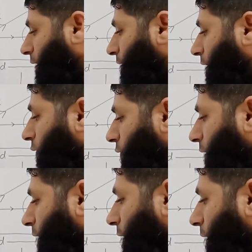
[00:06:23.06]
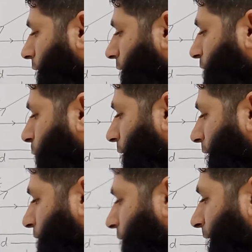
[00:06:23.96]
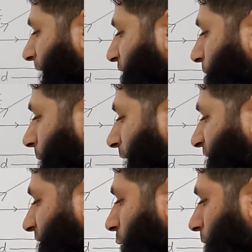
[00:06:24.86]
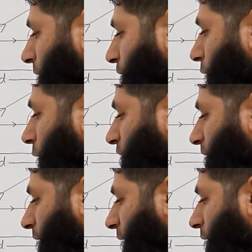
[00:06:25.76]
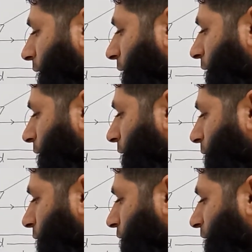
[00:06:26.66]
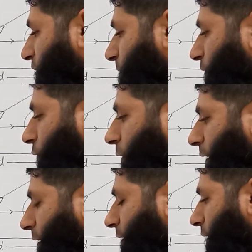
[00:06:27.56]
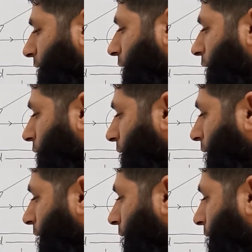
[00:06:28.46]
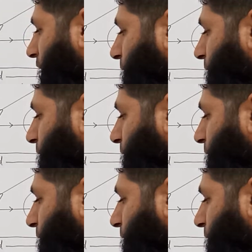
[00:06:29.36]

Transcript: ground, this body will have maximum velocity. So just before hitting the ground, this